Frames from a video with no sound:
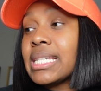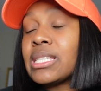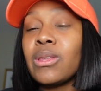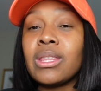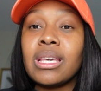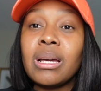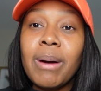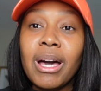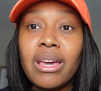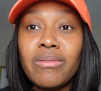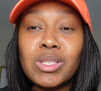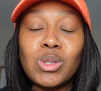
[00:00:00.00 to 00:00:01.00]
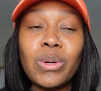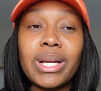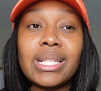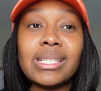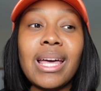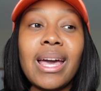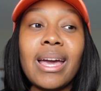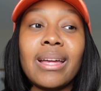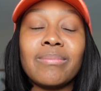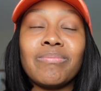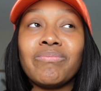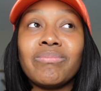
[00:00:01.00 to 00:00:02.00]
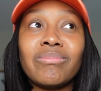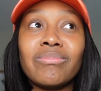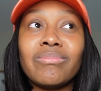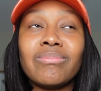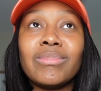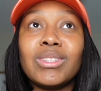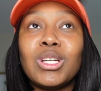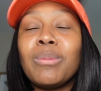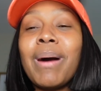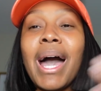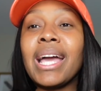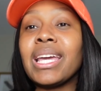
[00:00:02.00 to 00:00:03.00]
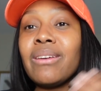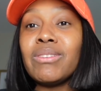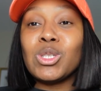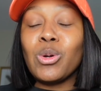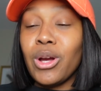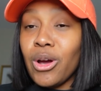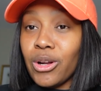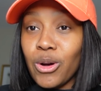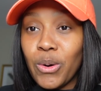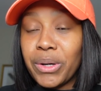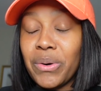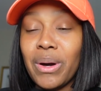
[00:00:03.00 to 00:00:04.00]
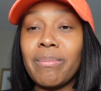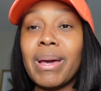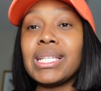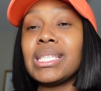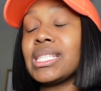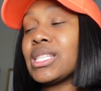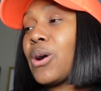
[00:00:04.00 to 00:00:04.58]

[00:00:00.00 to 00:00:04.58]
So the thing about inventory is that you're buying inventory on an ongoing basis.